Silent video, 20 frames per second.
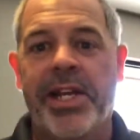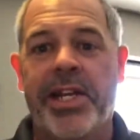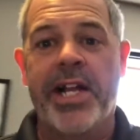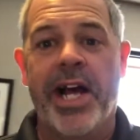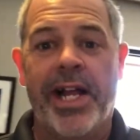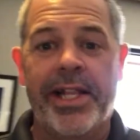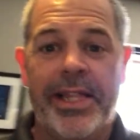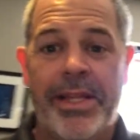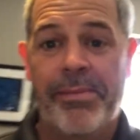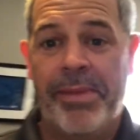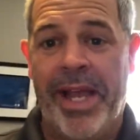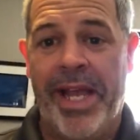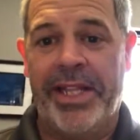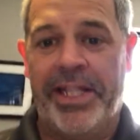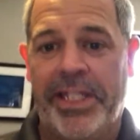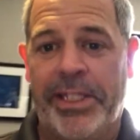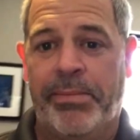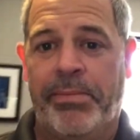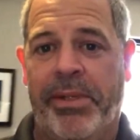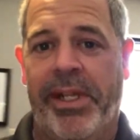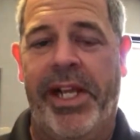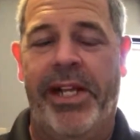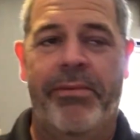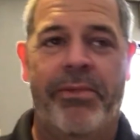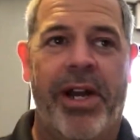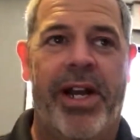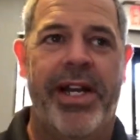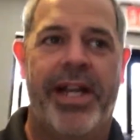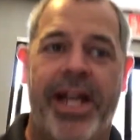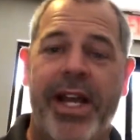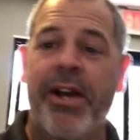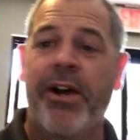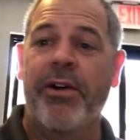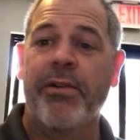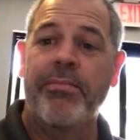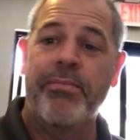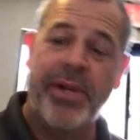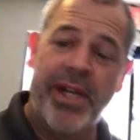Not the band that's playing right now,